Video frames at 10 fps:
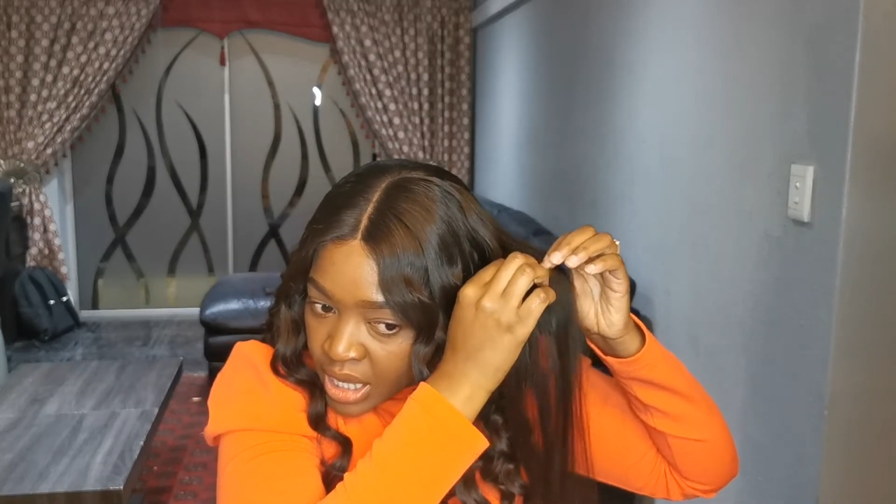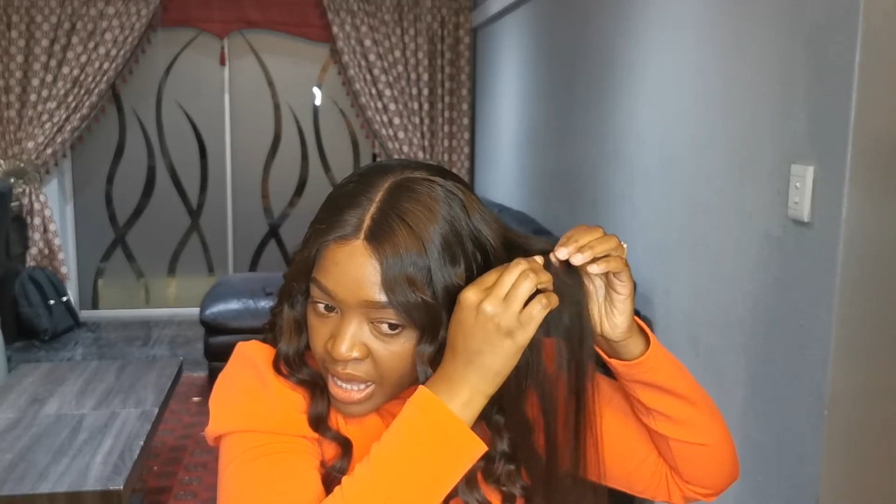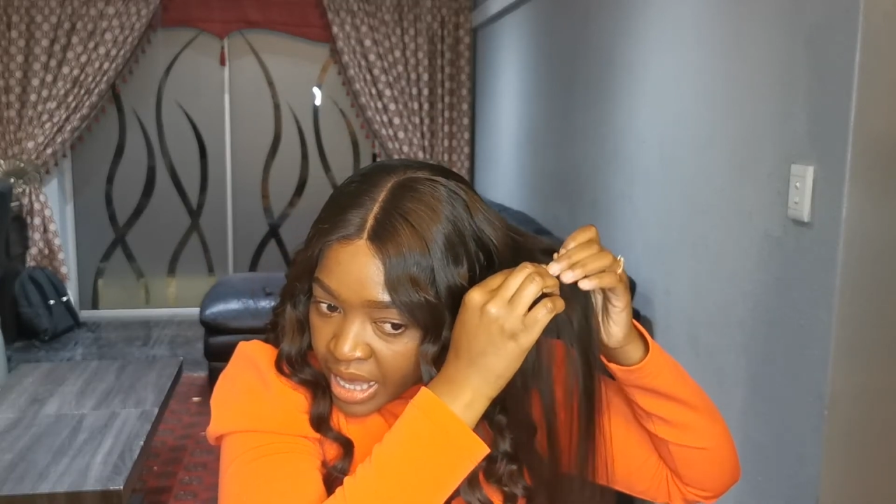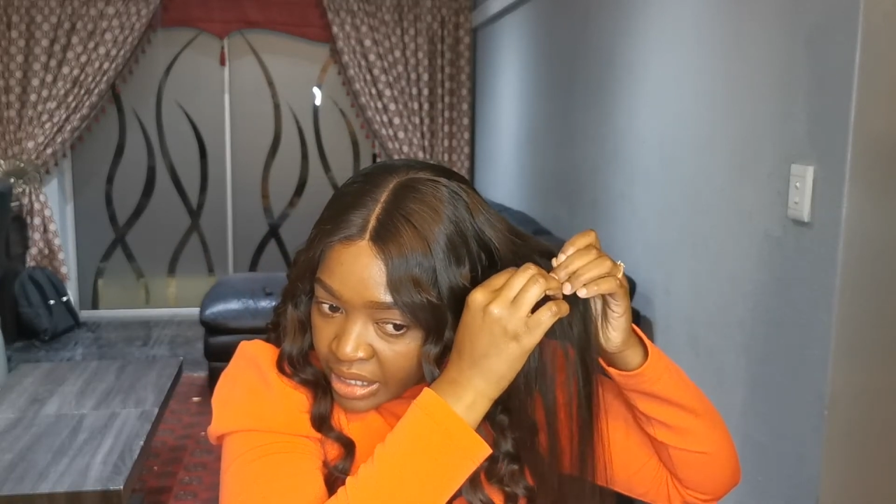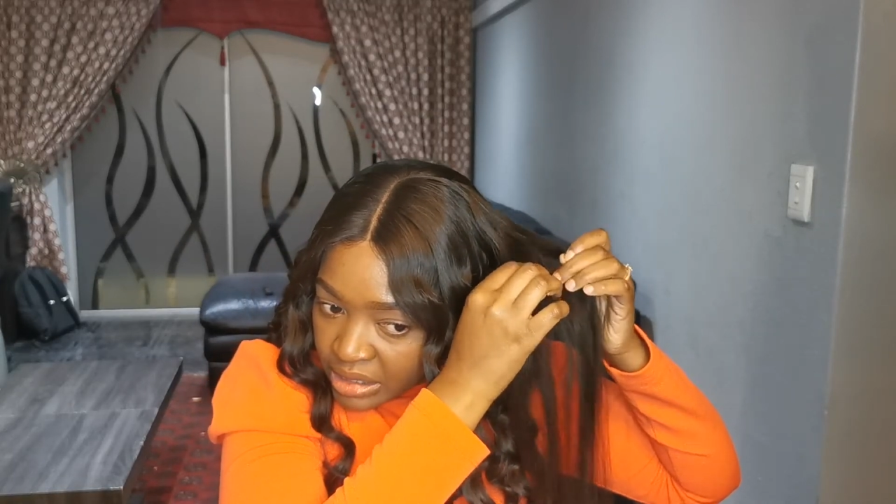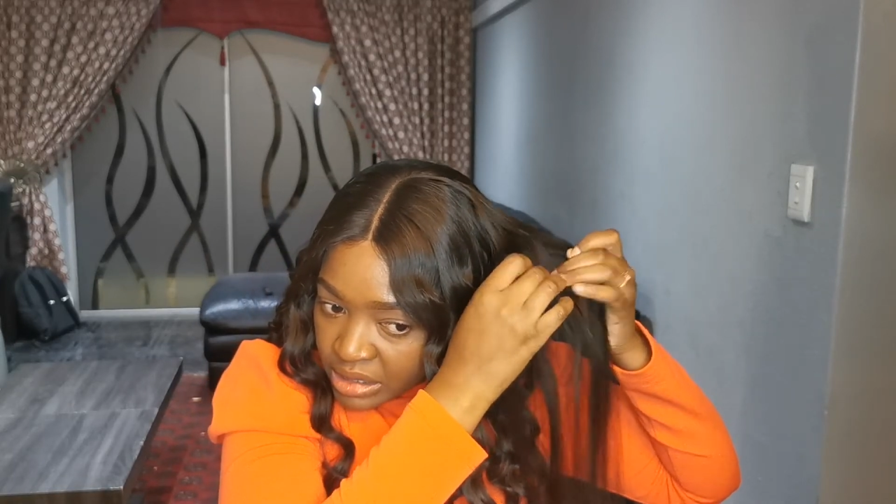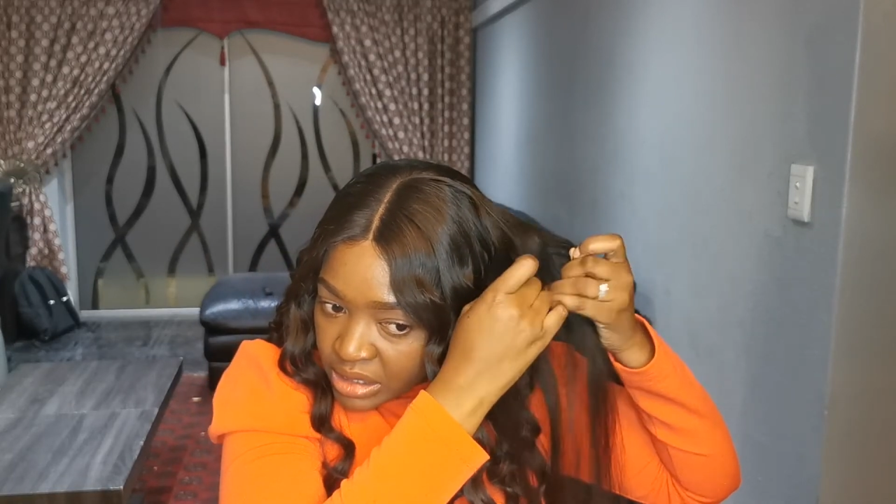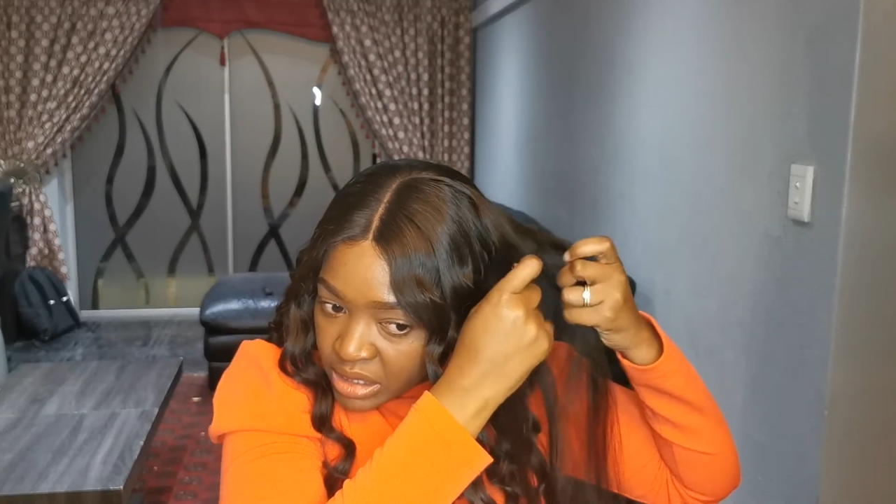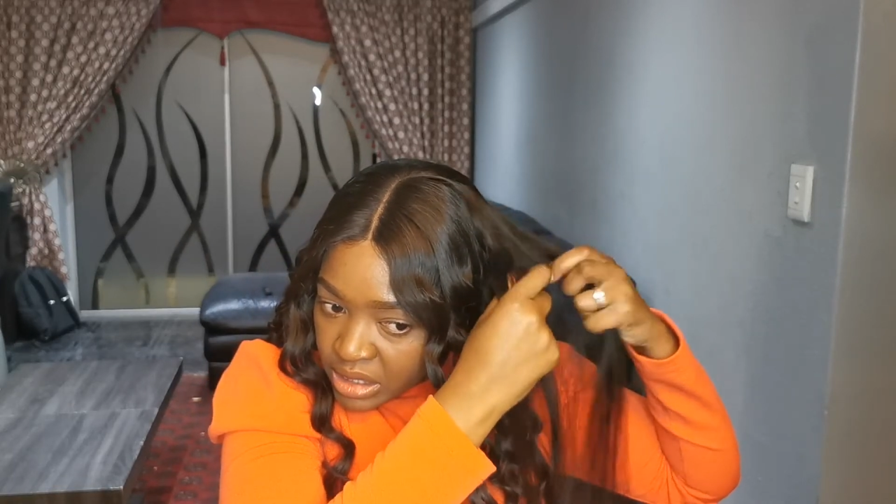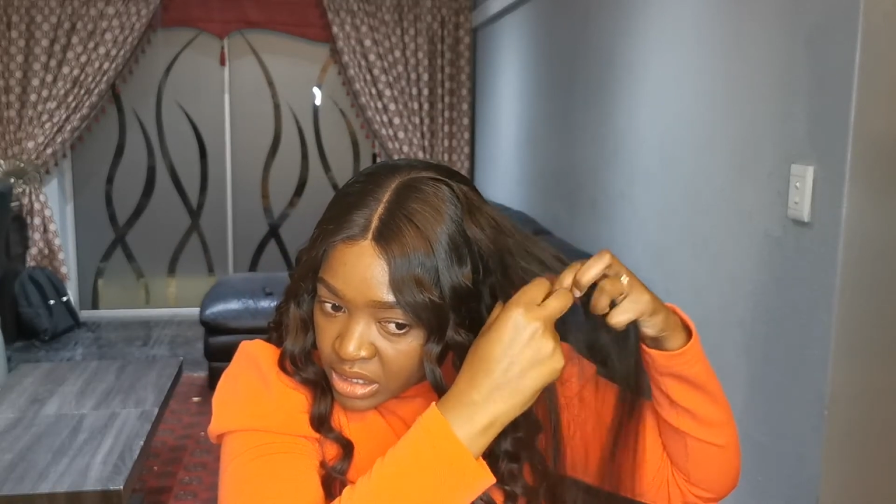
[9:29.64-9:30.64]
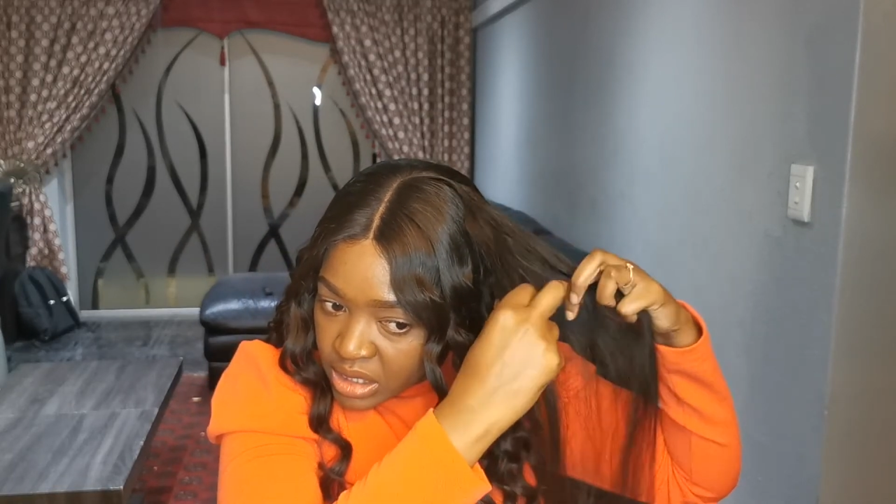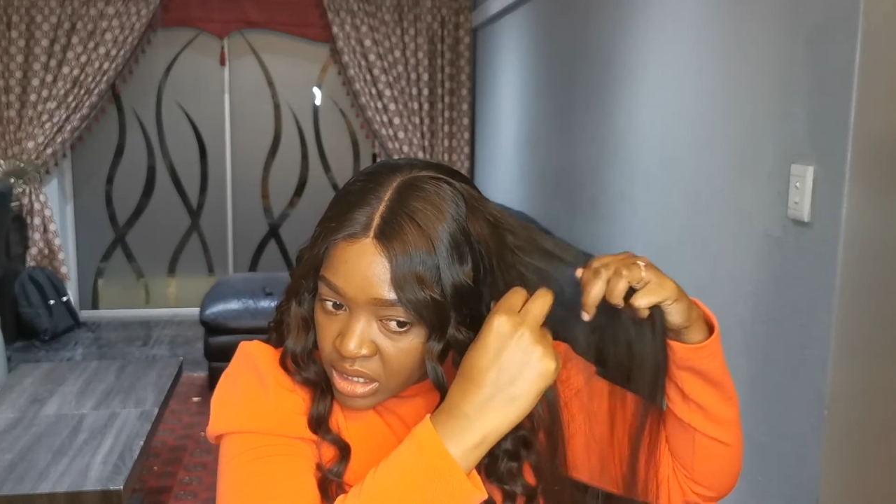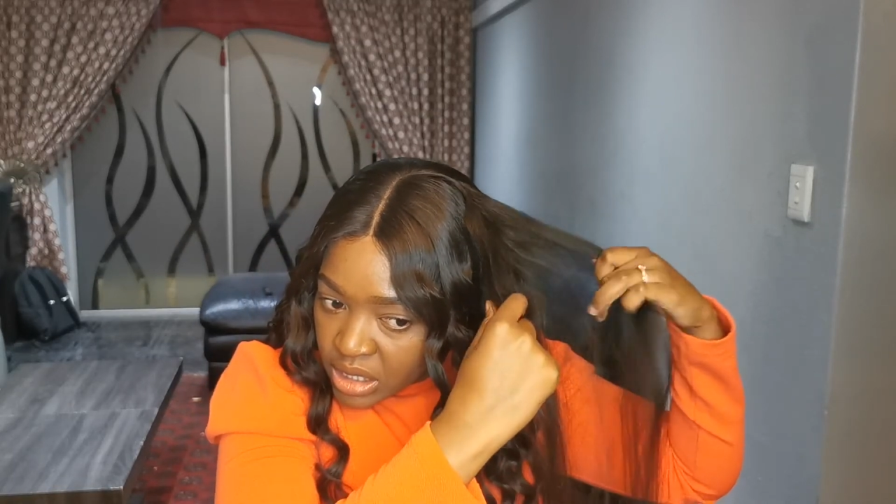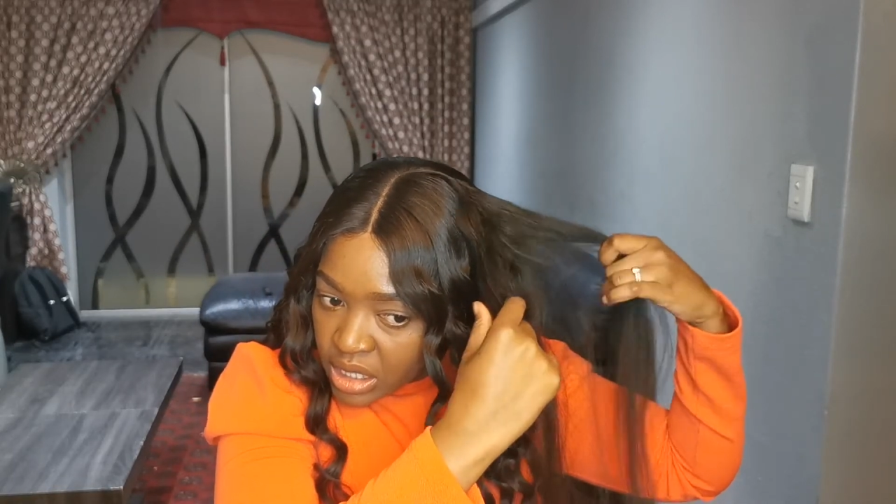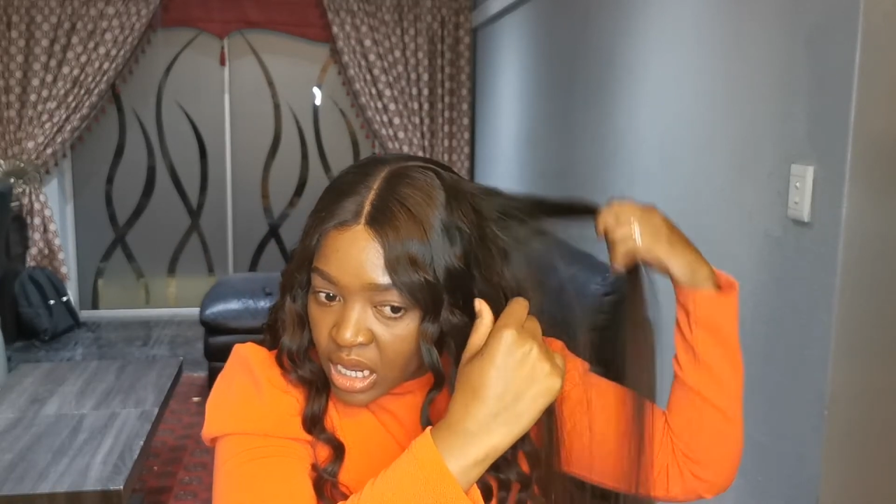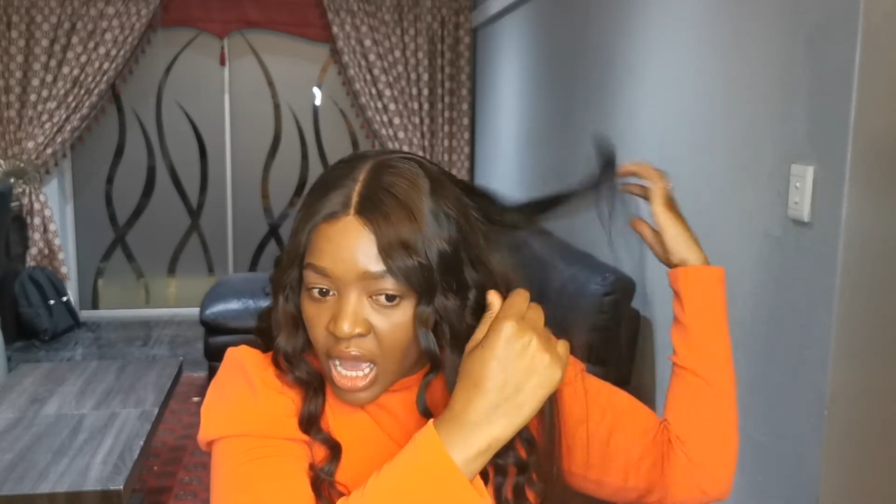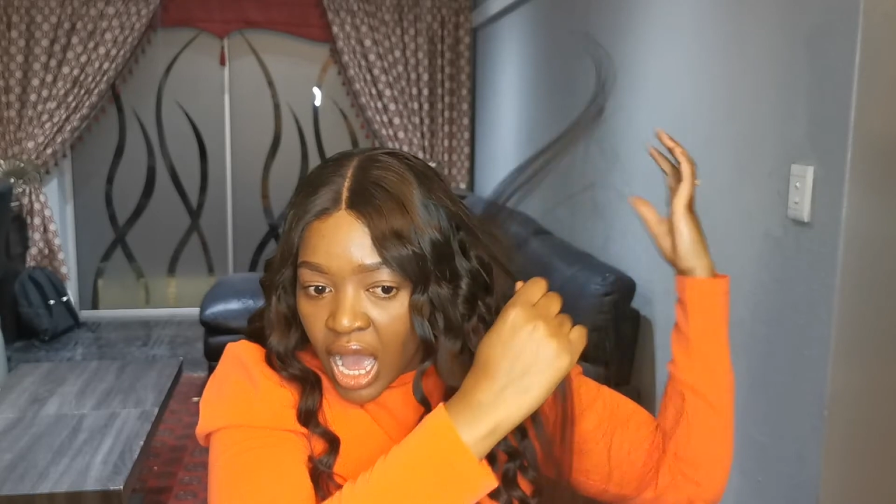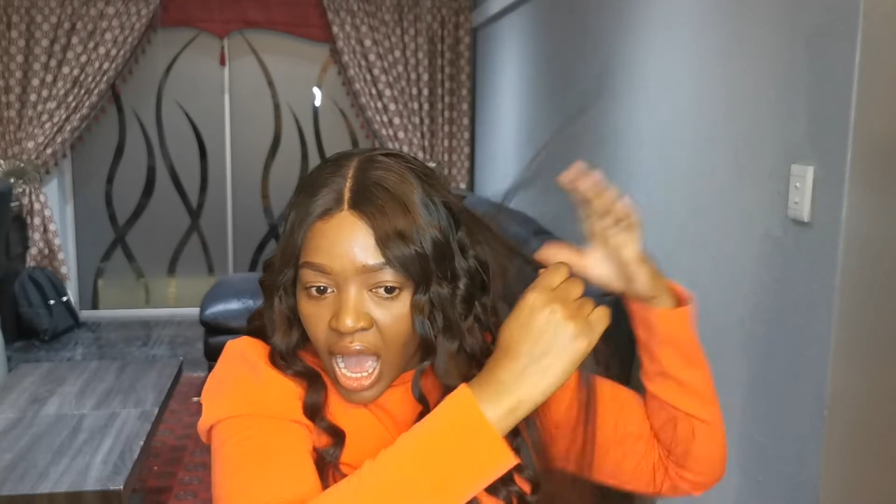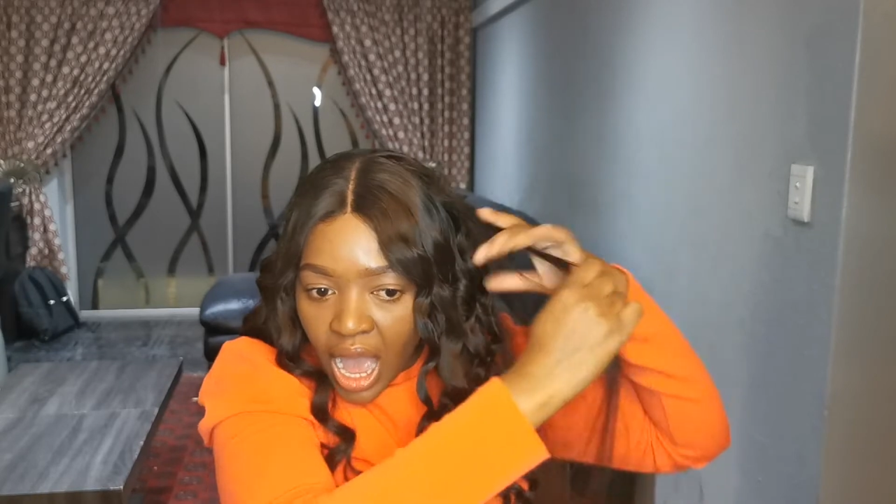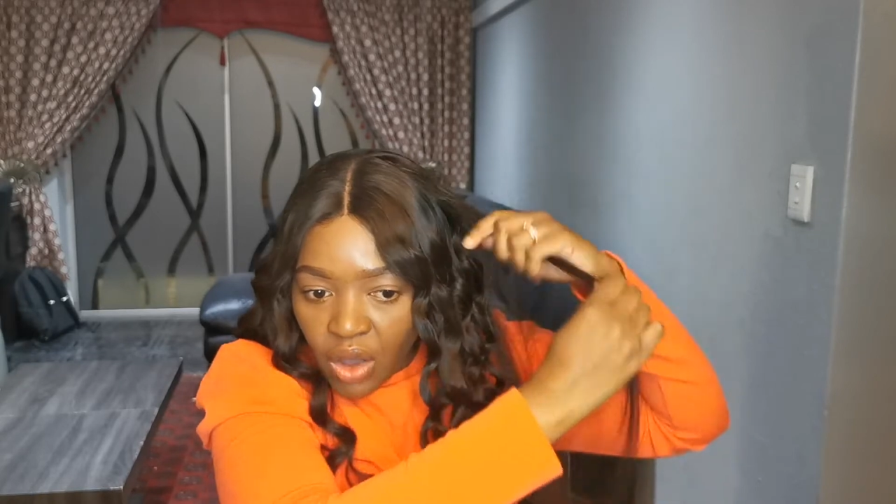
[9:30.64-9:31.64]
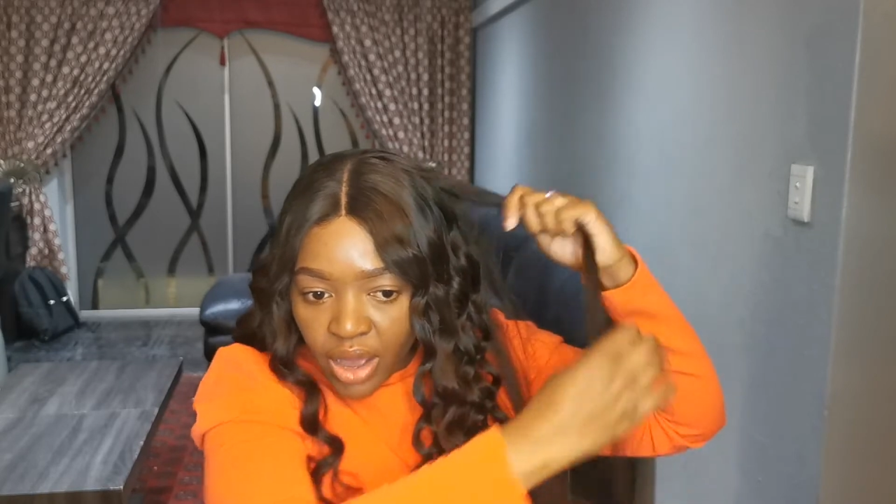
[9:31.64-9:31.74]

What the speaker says: And how